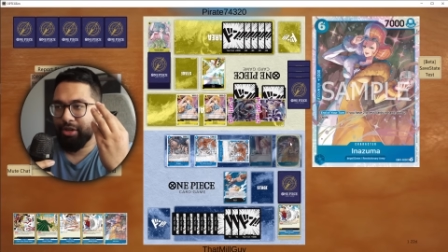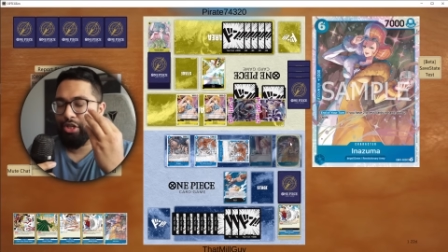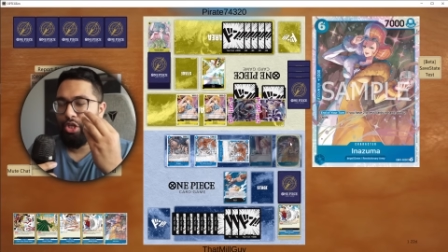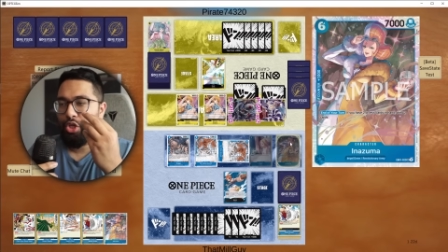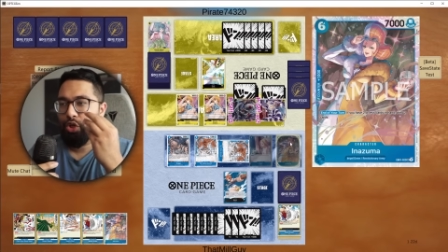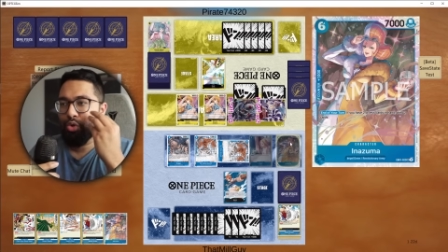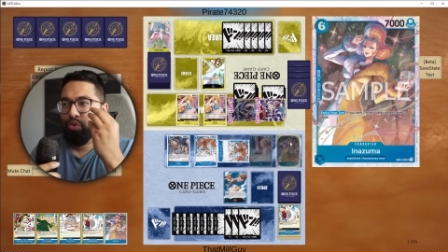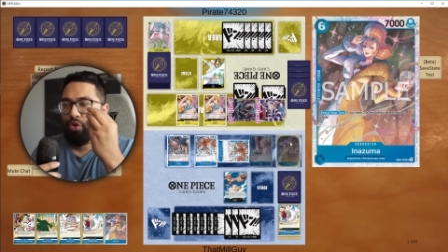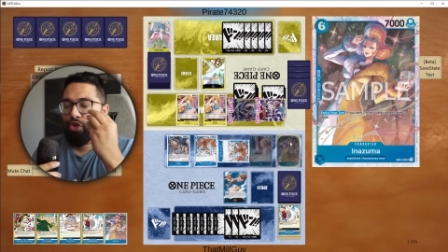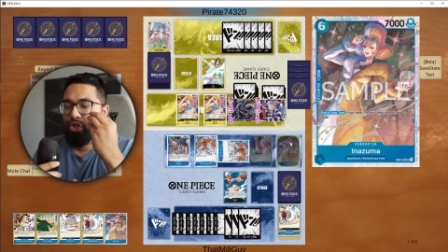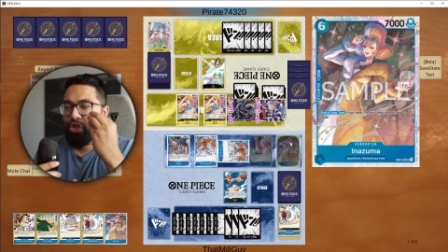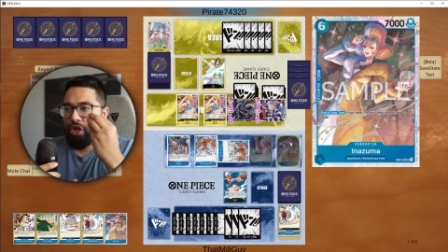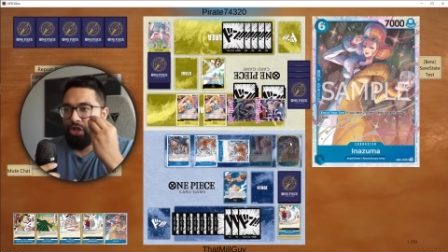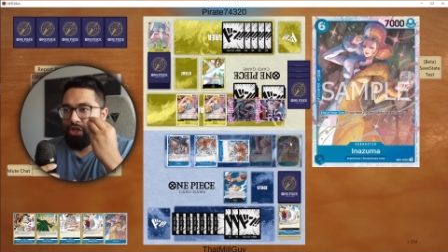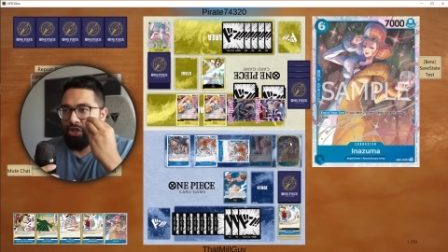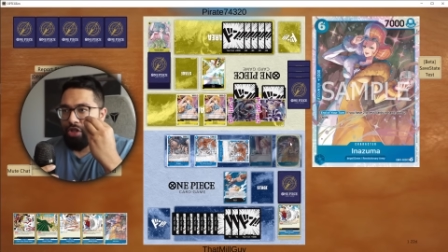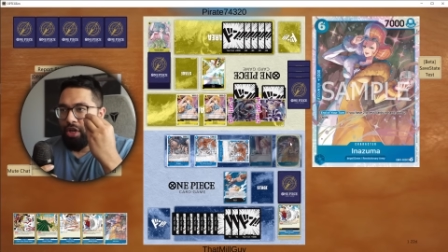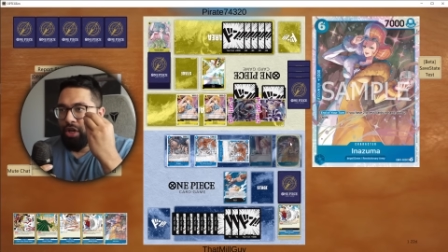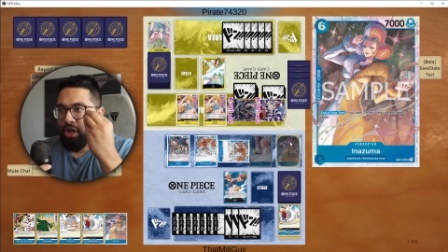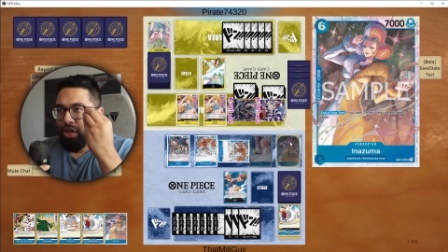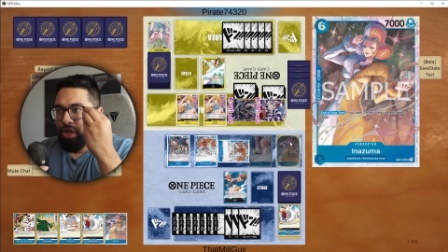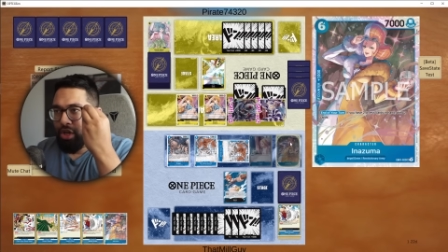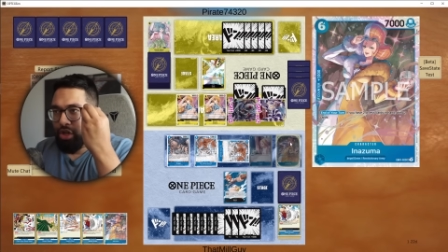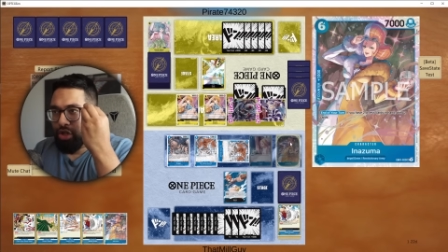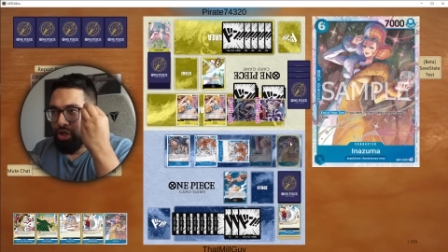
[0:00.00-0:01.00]
You just
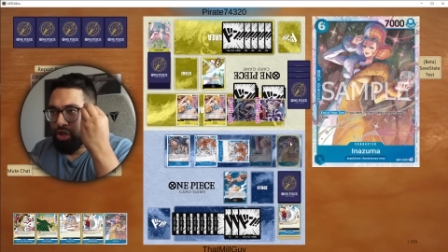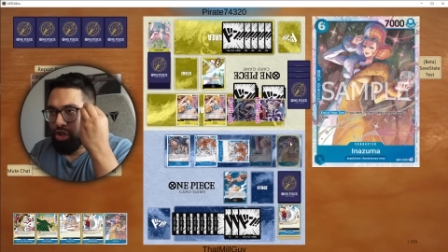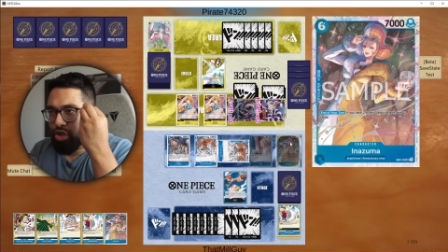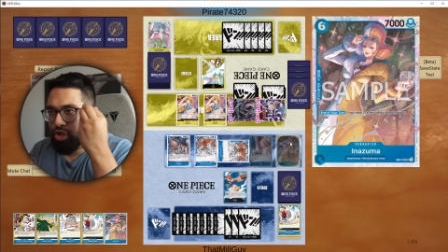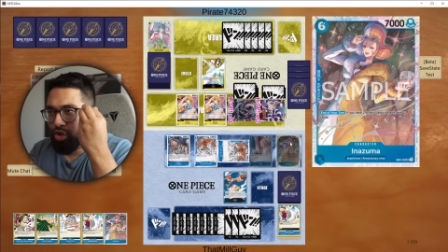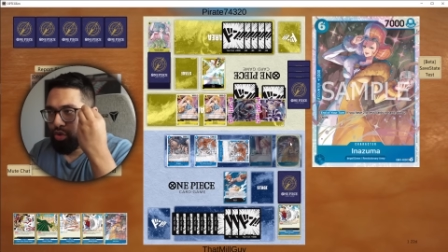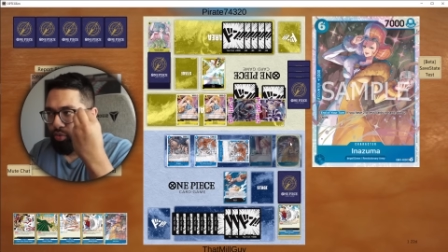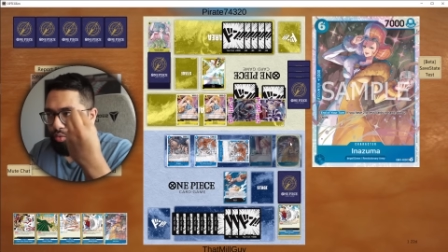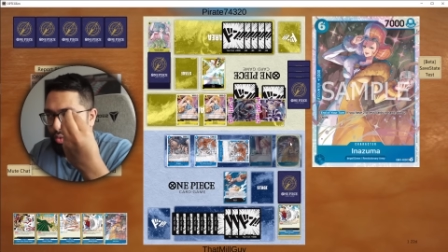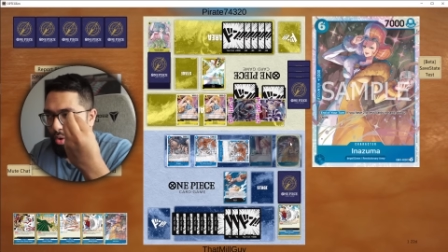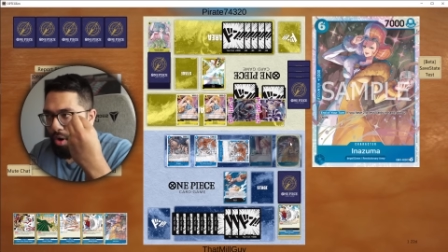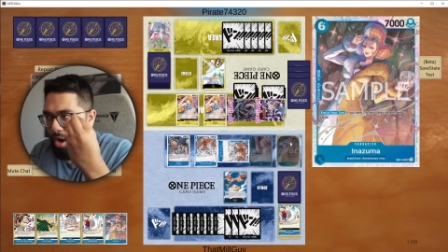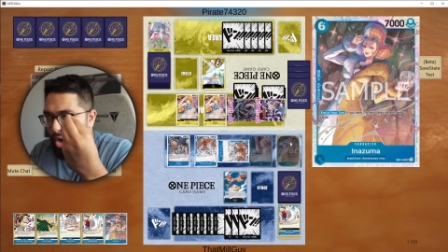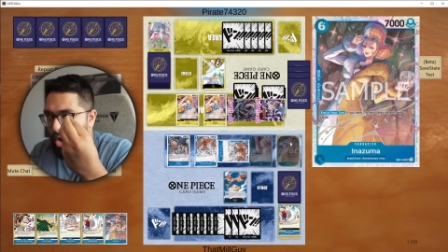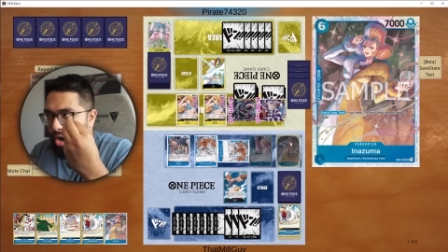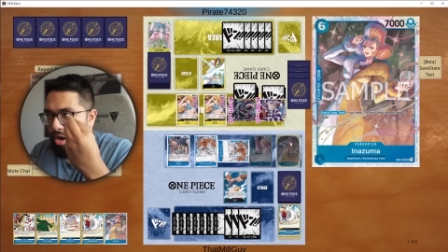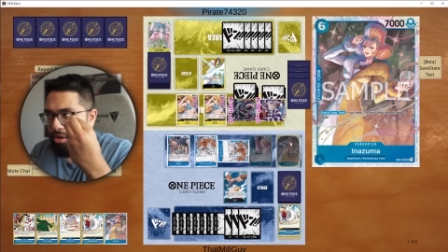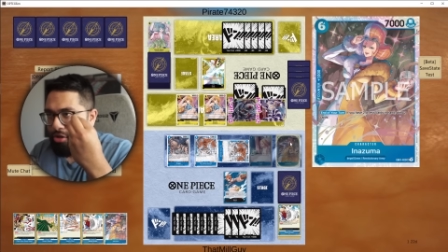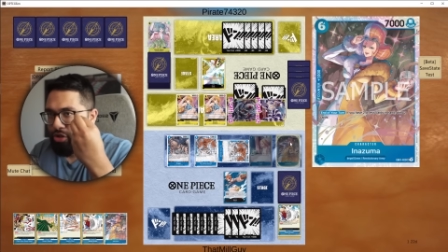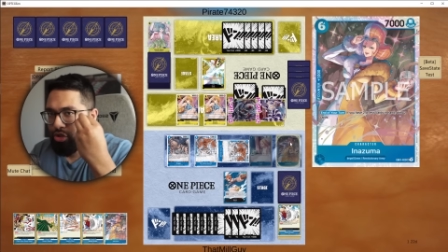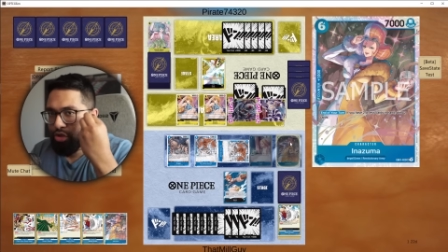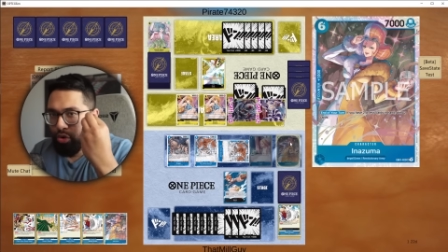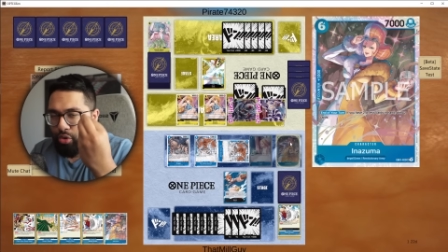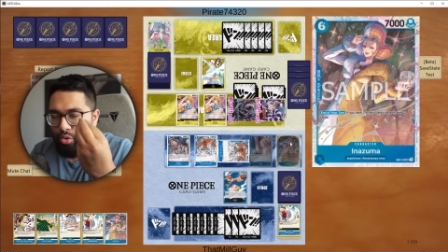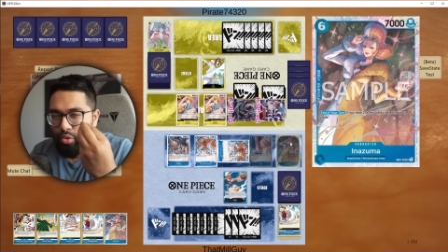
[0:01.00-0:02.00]

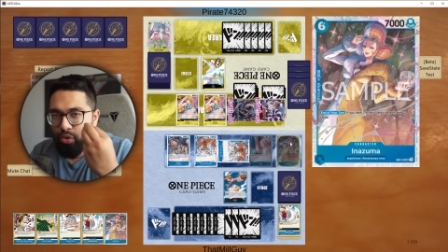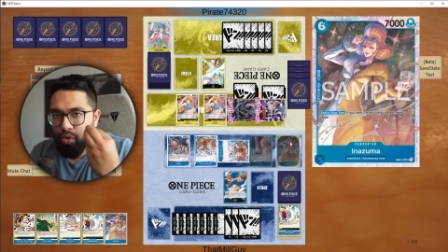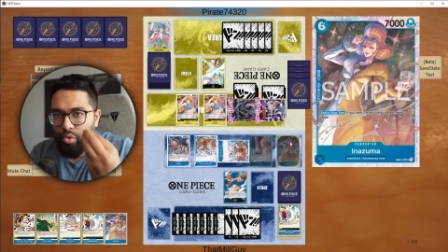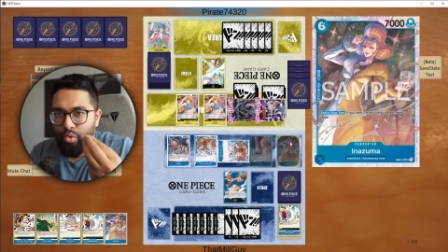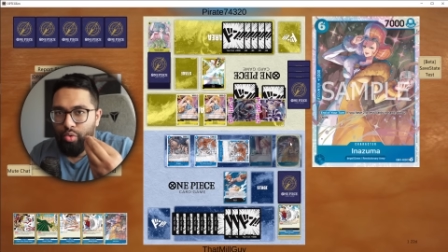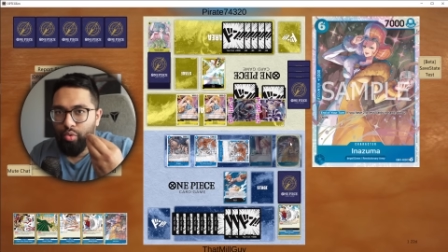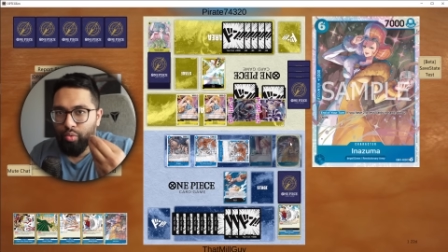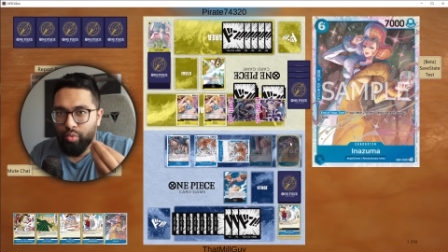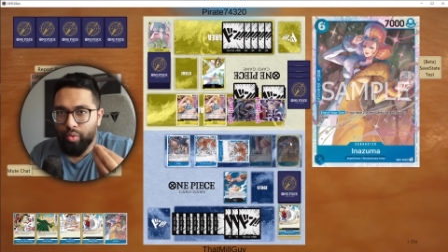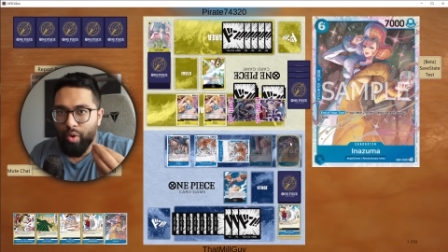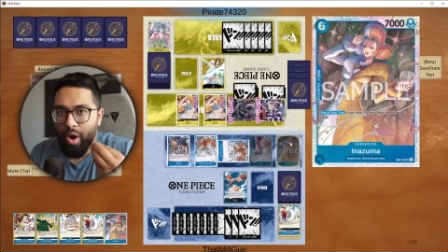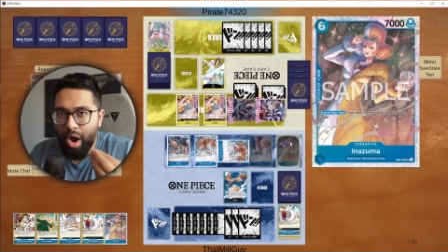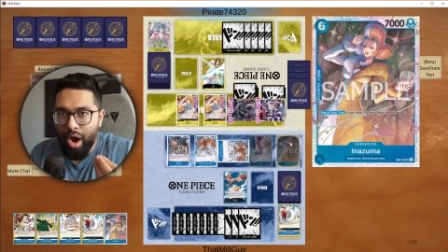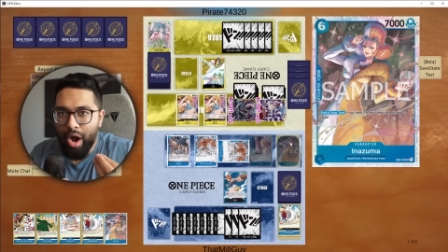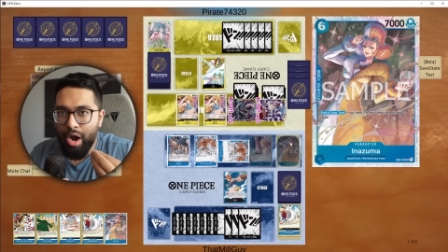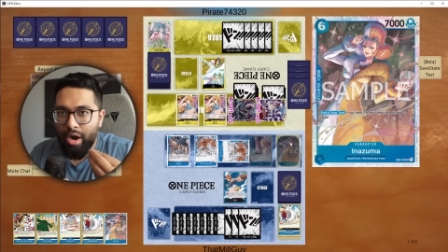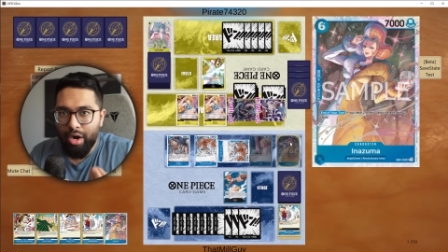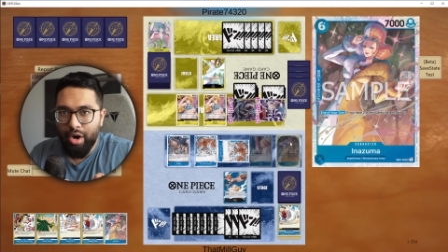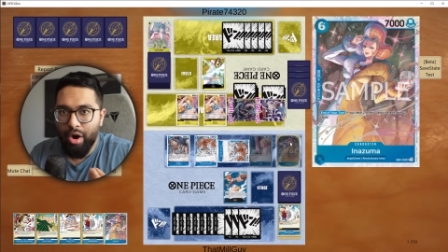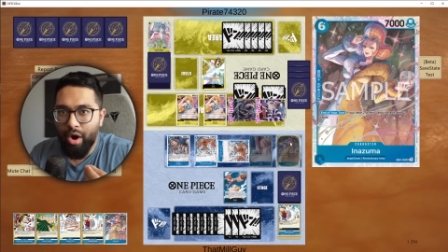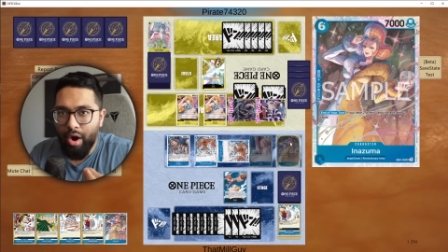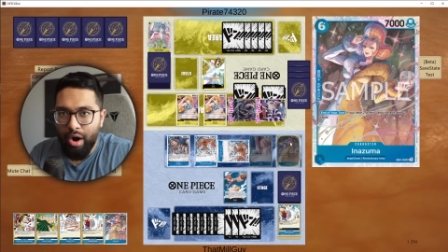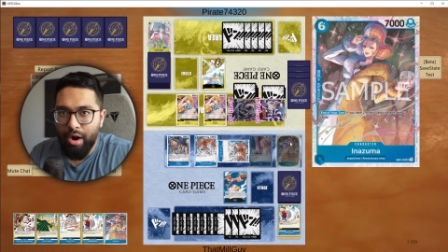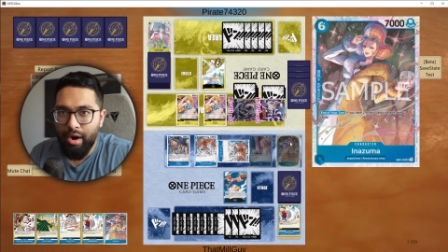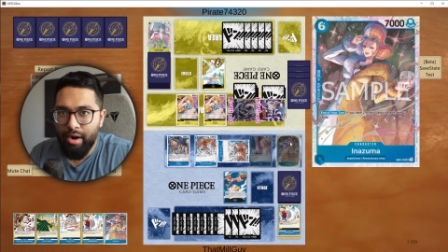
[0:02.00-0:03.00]
draw two raw
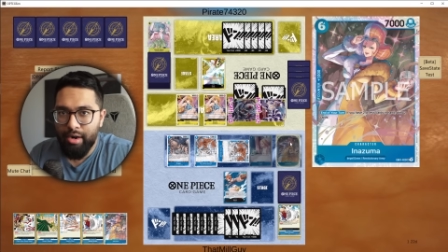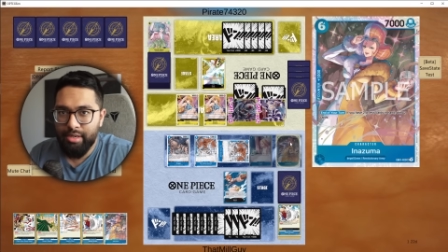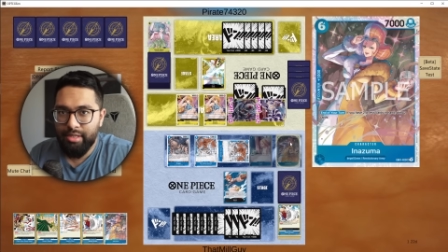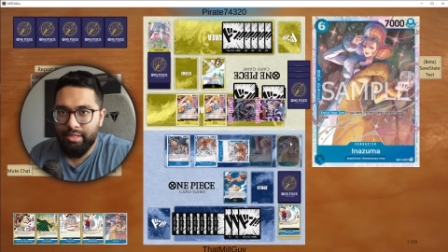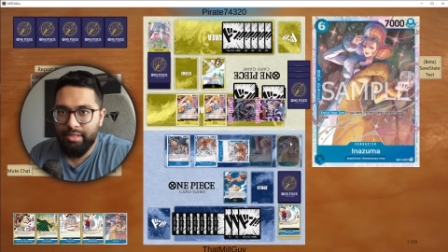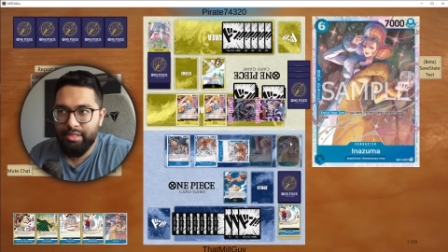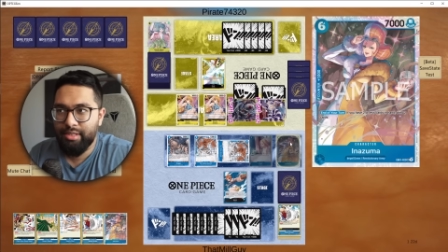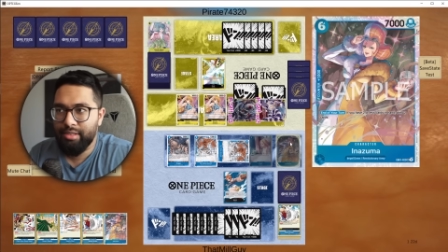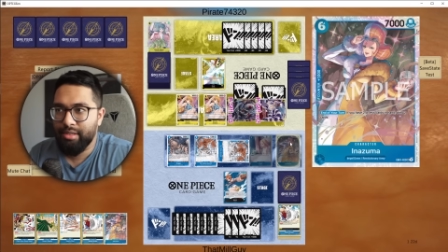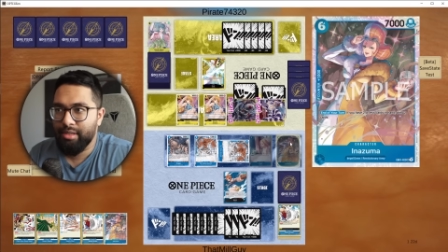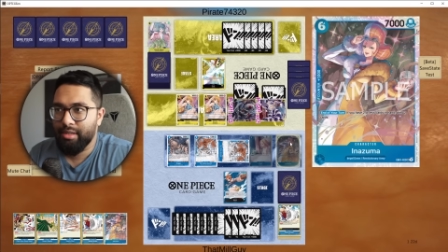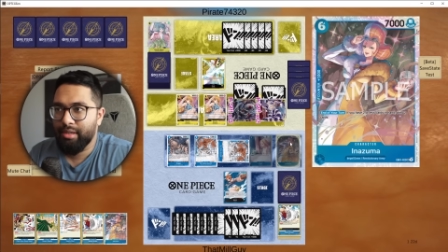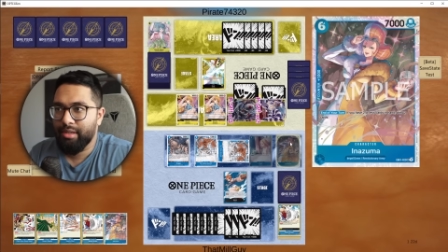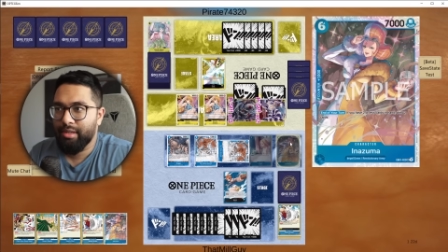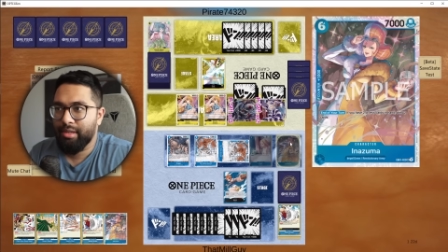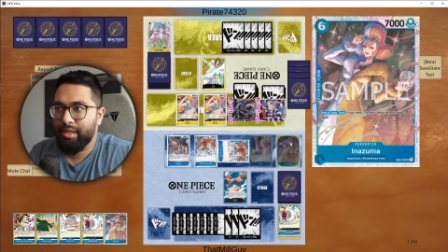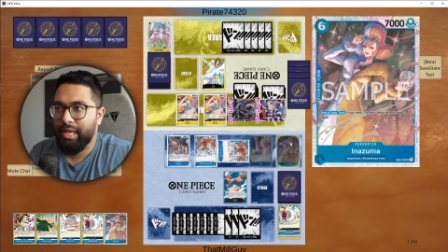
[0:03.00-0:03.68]
cards.